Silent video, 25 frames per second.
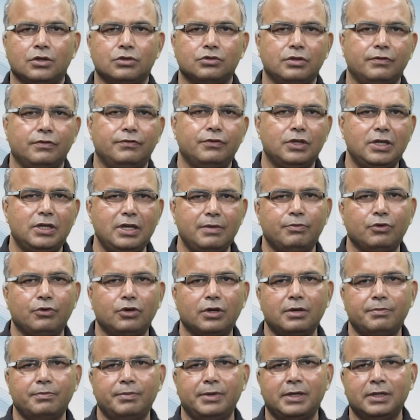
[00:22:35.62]
So if you keep
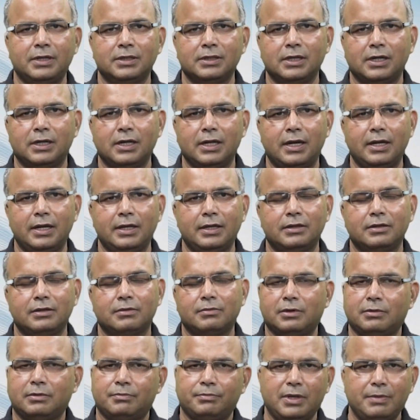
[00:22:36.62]
on repeating the lie,
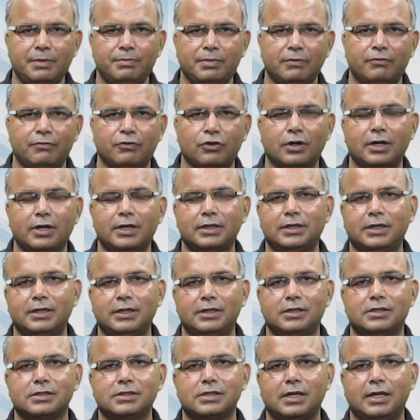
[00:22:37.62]
people forget that
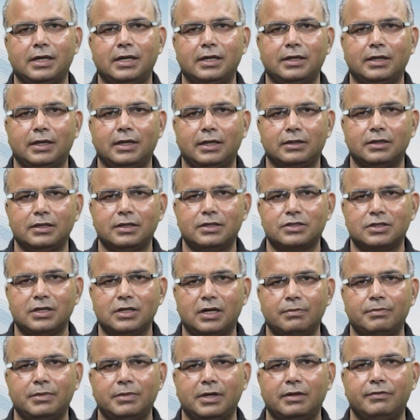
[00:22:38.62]
it is a lie and they
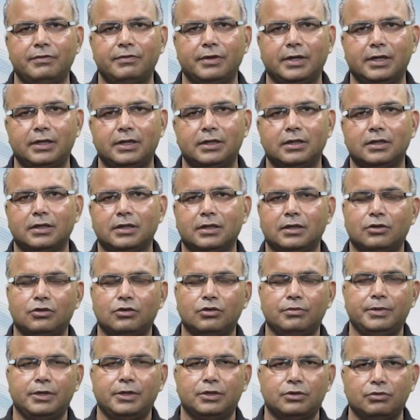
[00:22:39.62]
start believing it
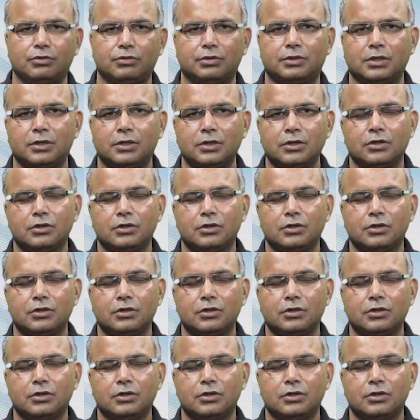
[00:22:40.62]
to be truth.